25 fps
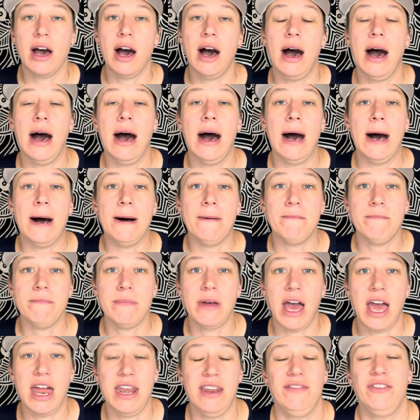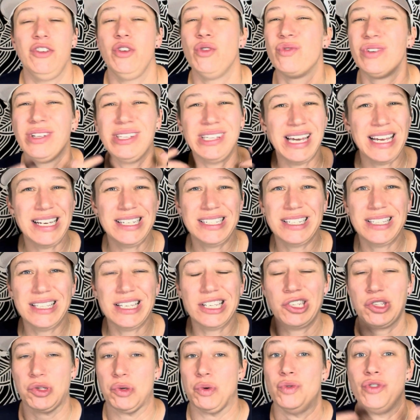And if you relate to
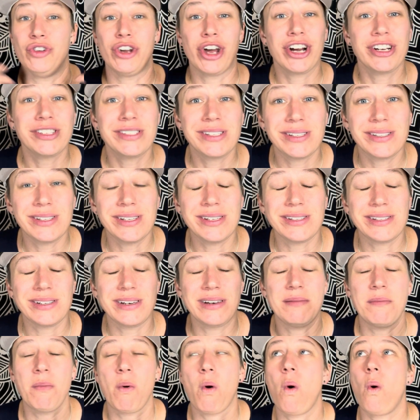this through narcissism